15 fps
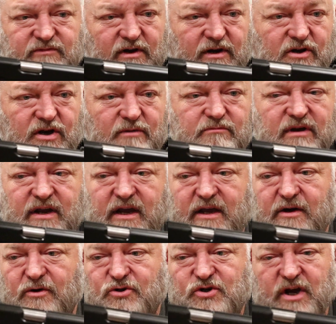There could be
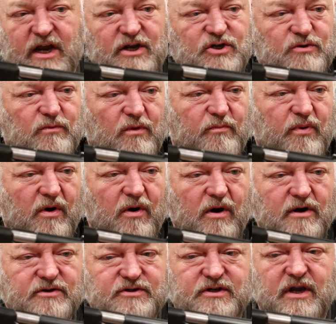interchangeable
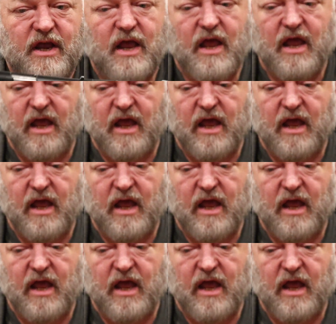parts.